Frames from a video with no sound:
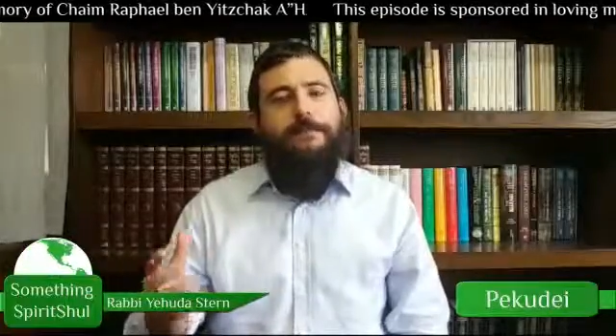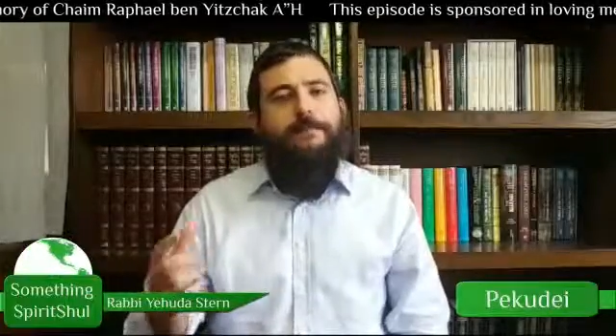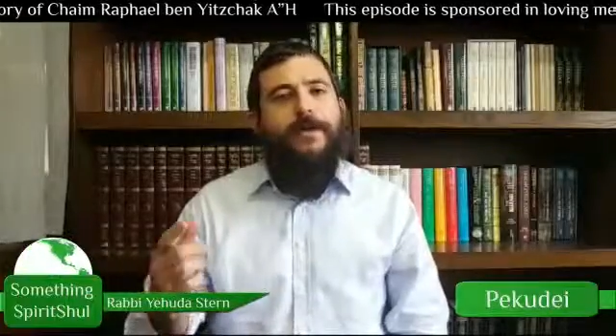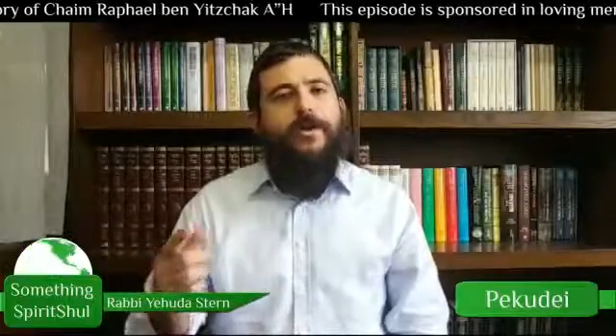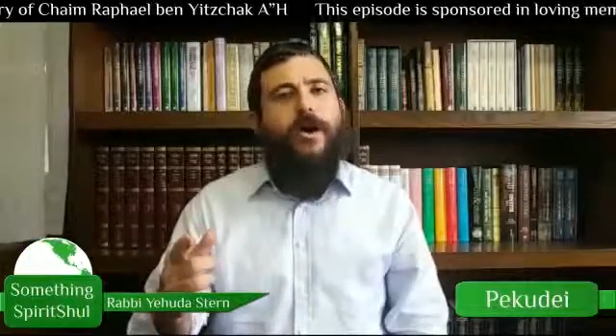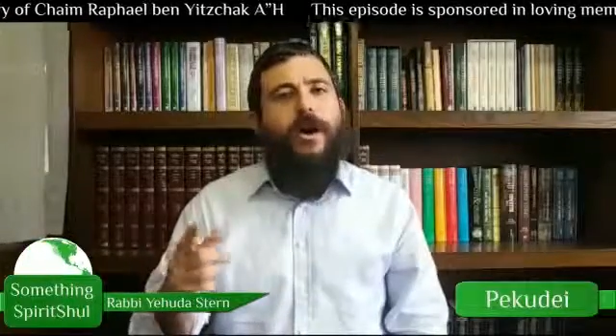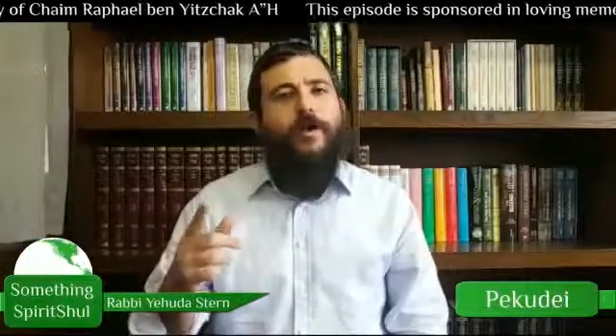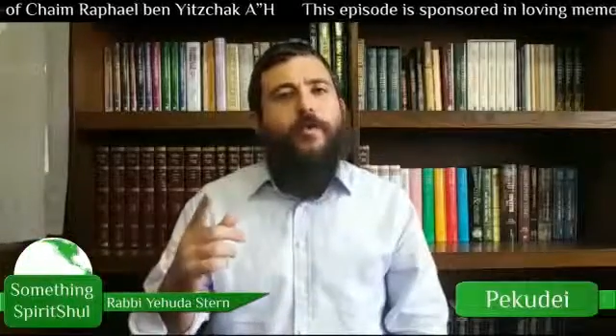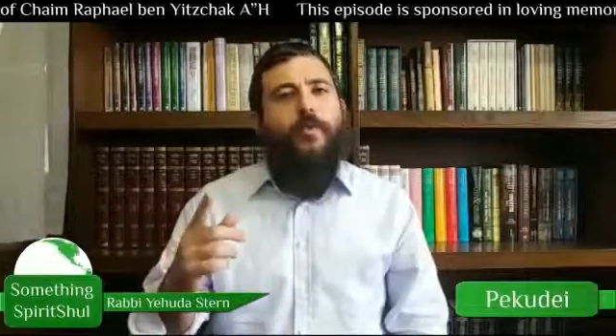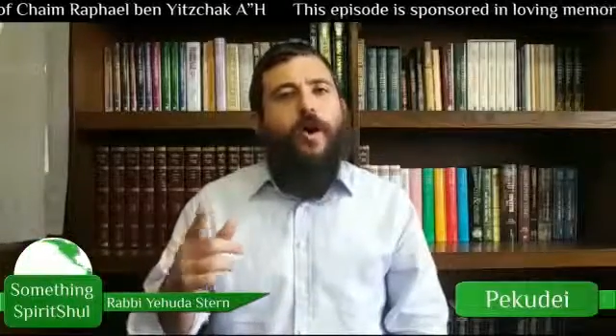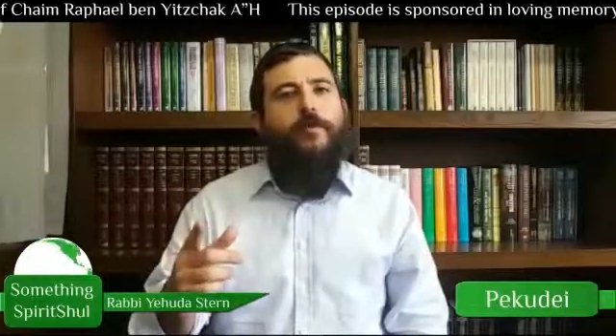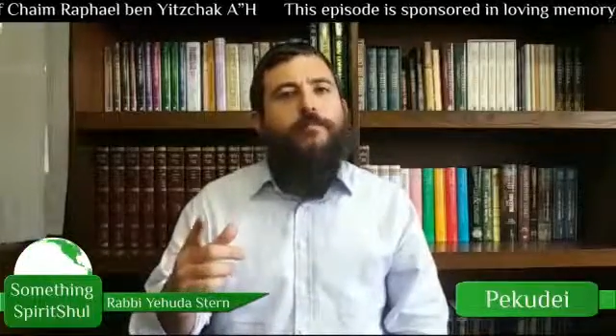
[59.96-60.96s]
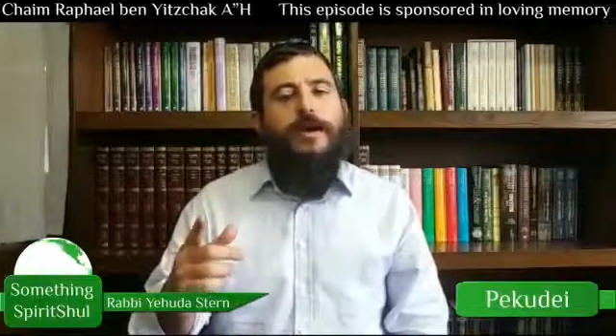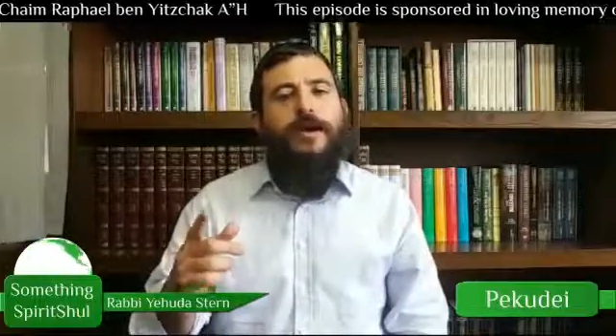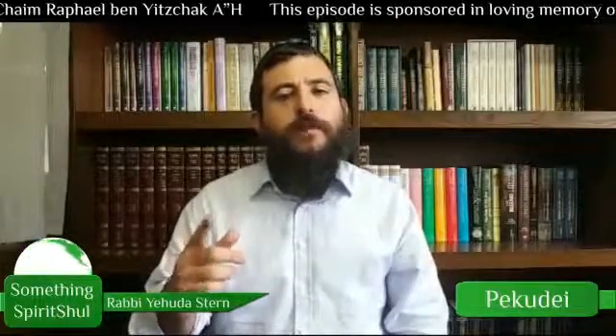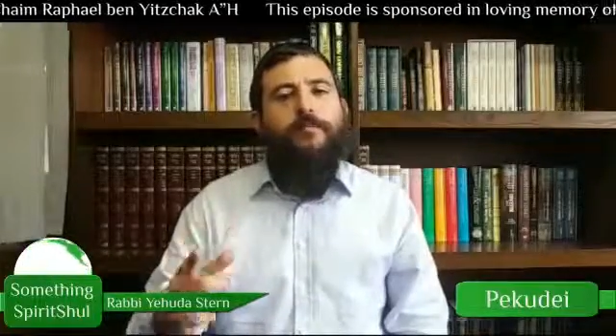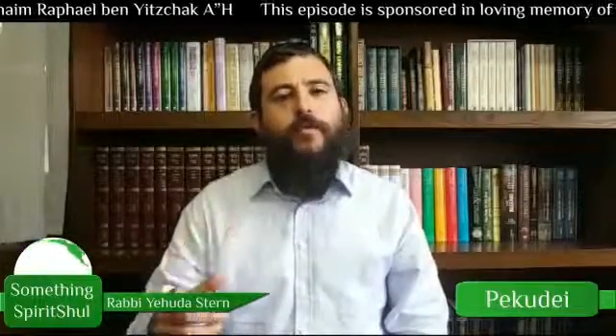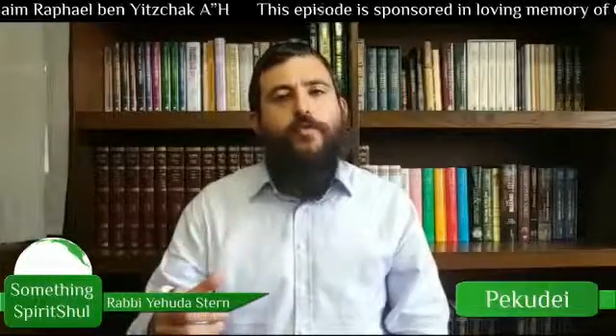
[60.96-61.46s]
But God won't make
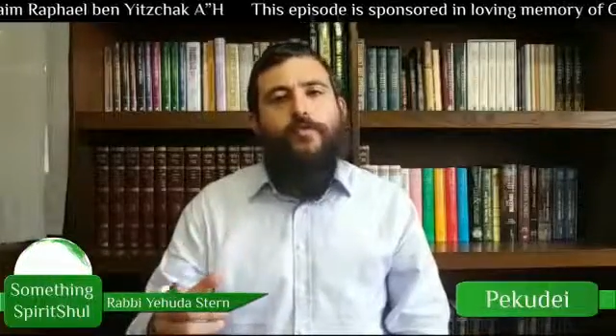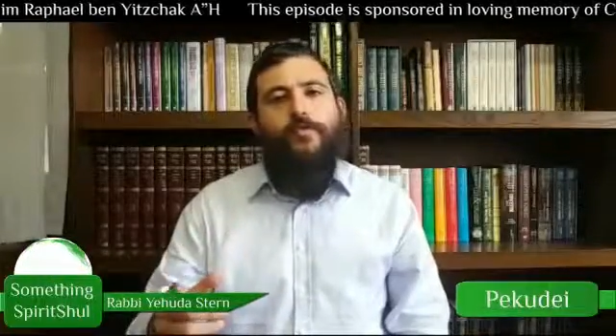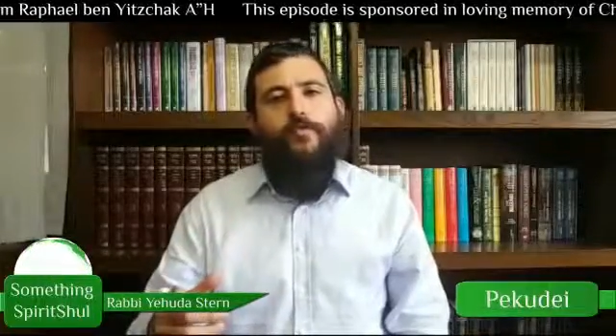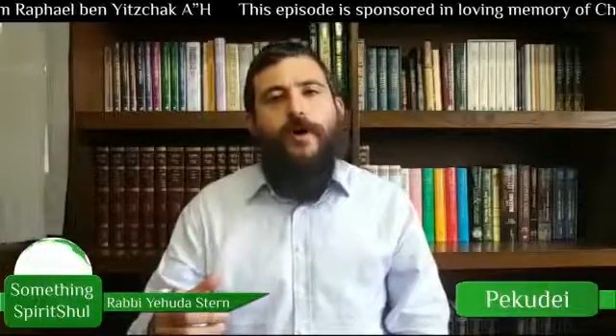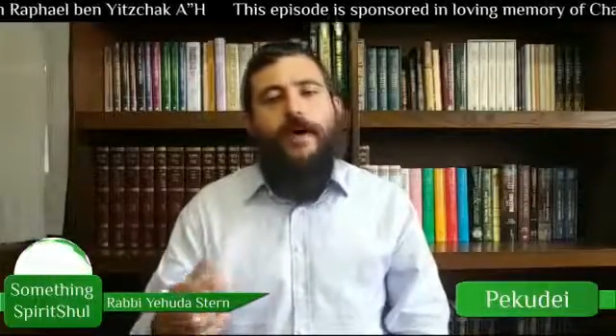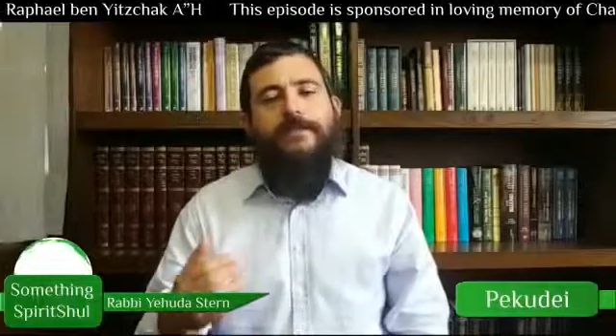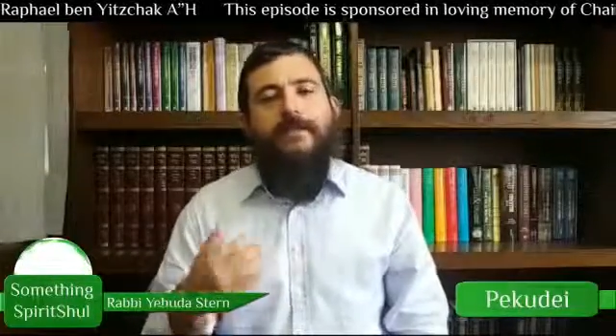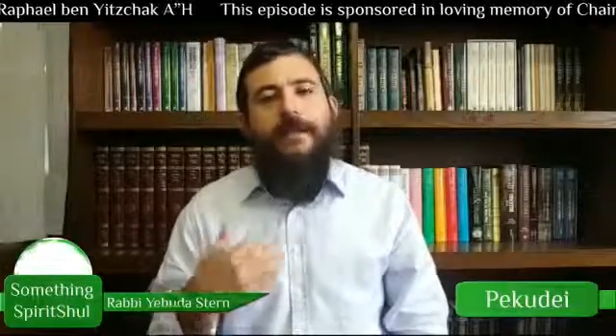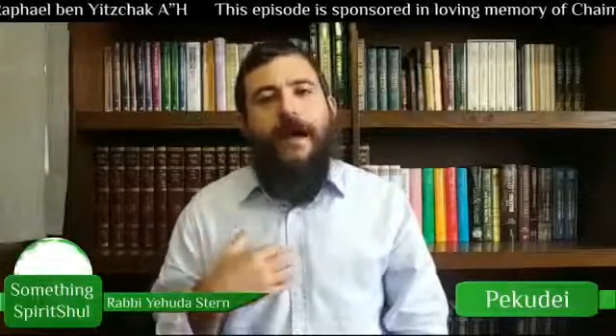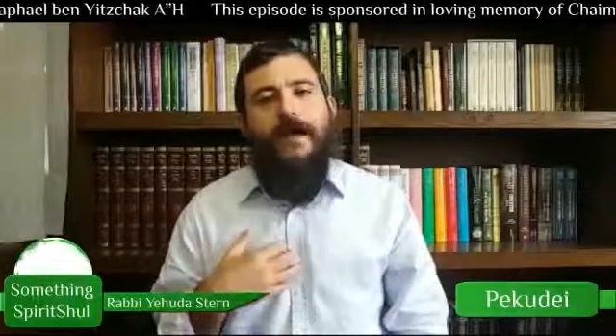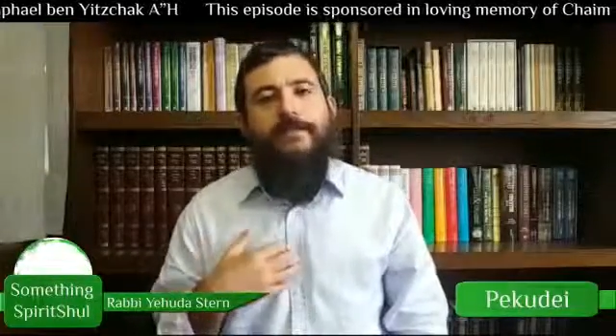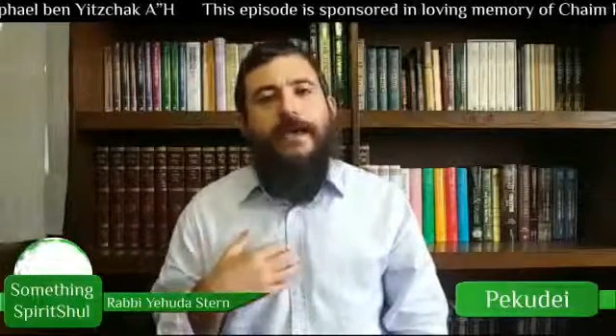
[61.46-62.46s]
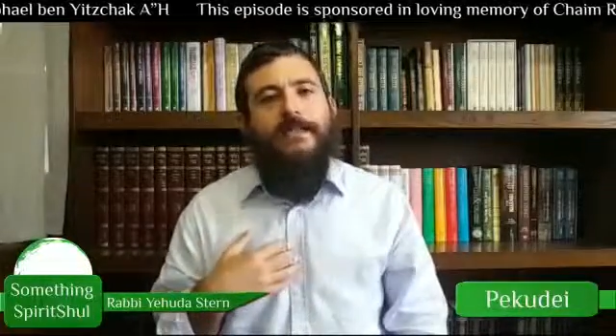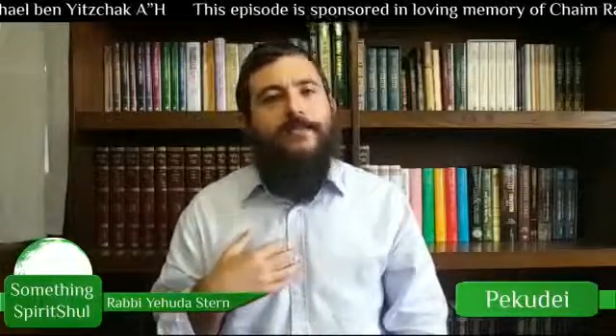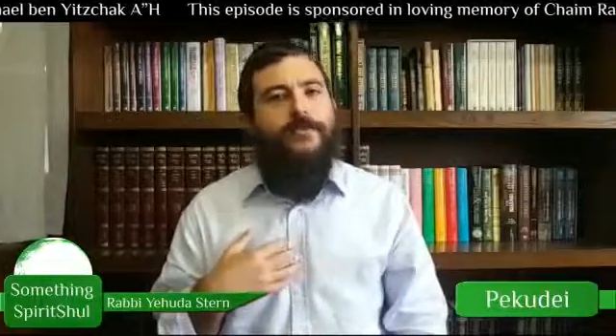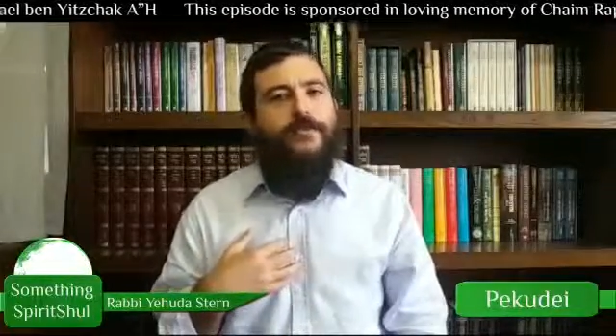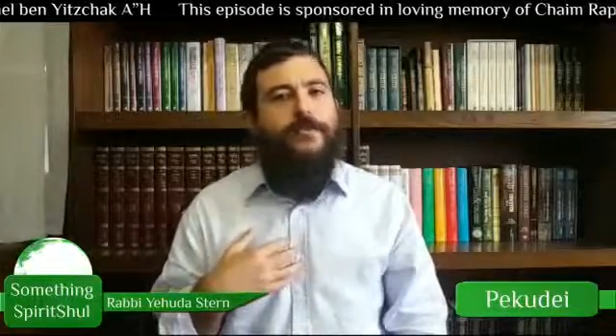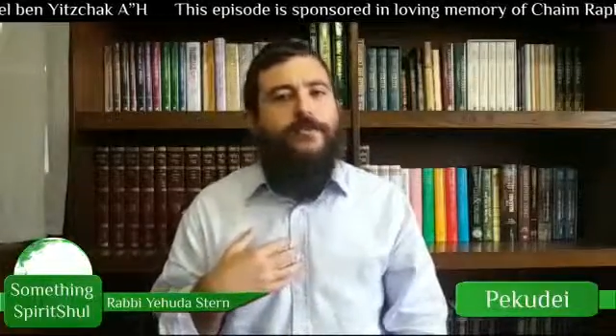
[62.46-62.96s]
a move until I take
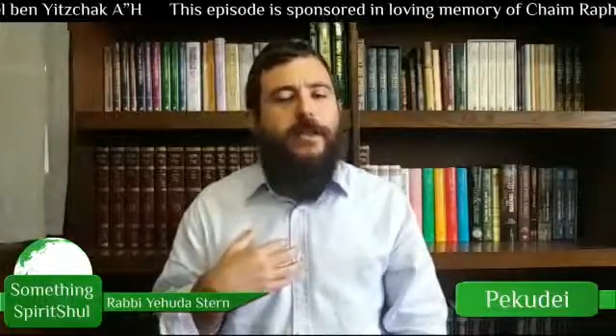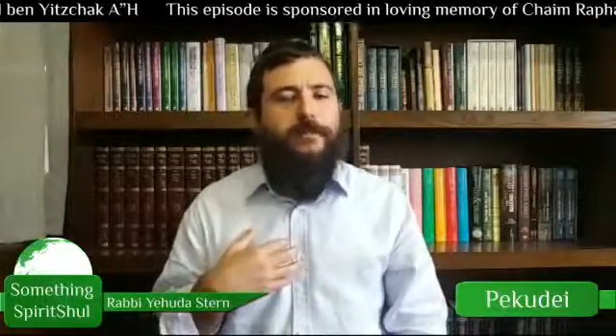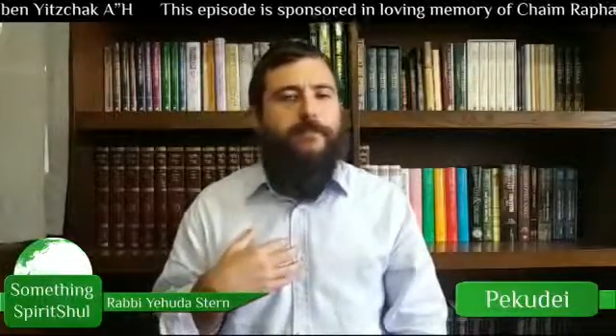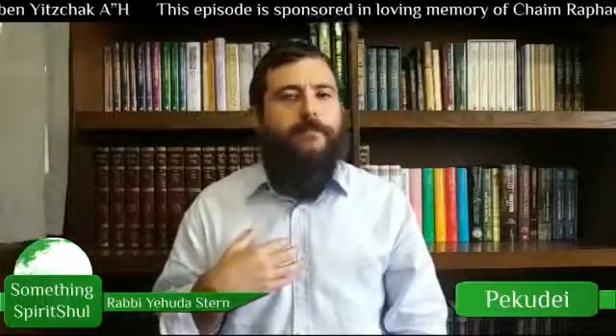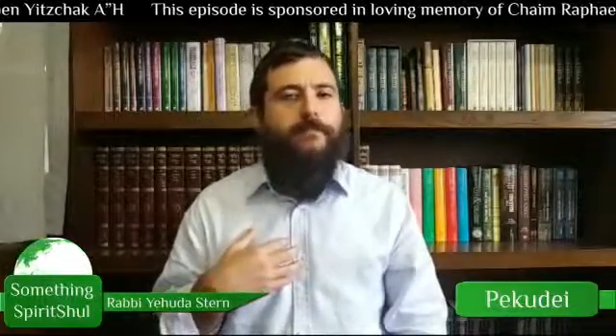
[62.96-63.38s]
the first step.